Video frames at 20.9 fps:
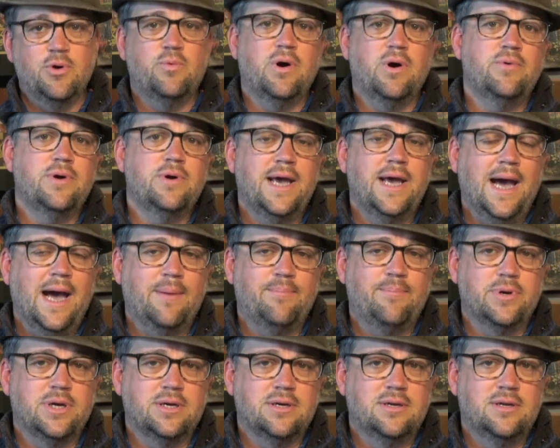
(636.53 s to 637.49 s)
But what would
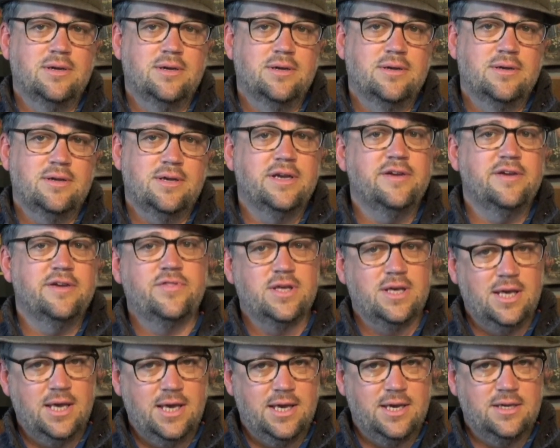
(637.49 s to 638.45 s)
happen if
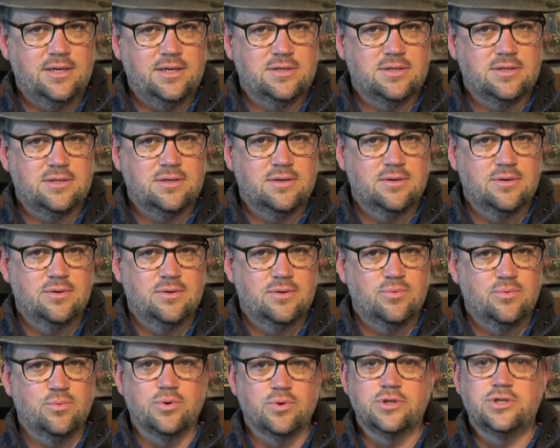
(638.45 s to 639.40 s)
the geeks
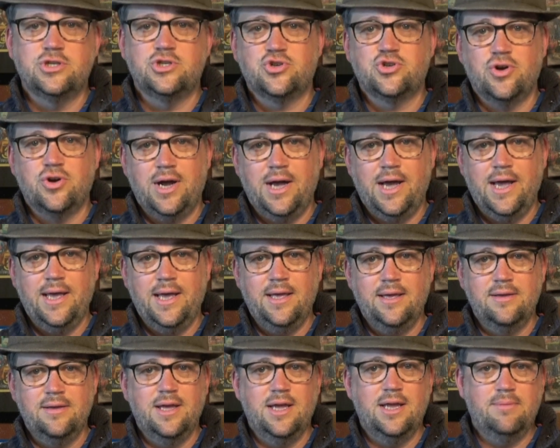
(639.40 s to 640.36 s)
were to
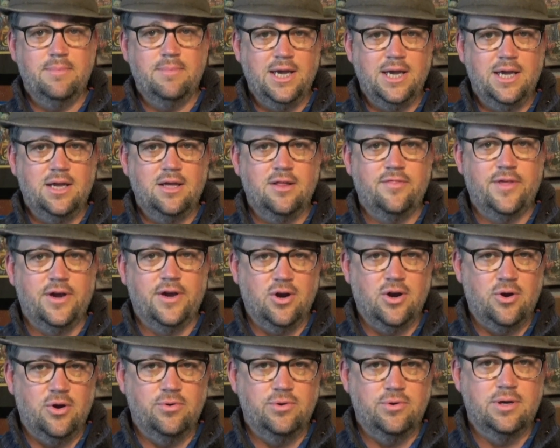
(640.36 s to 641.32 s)
try and make
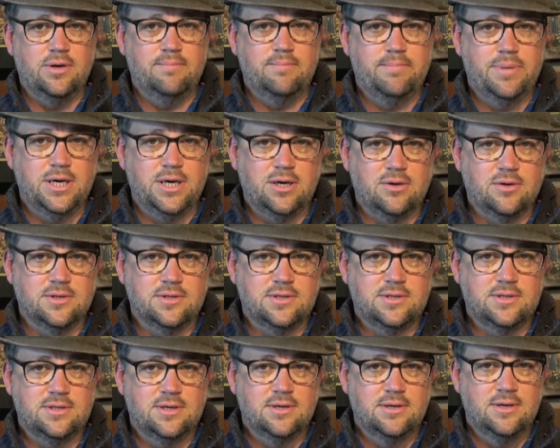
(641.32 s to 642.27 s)
their own
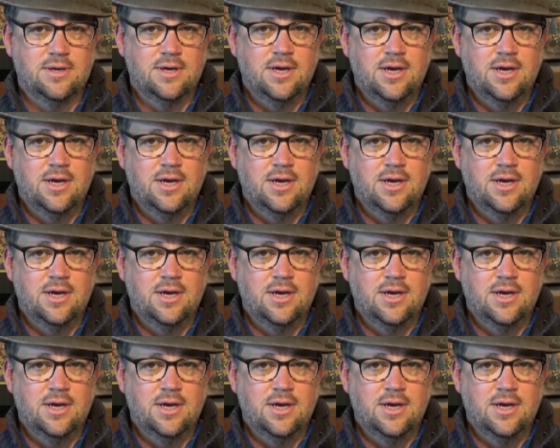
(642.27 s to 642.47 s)
pickles?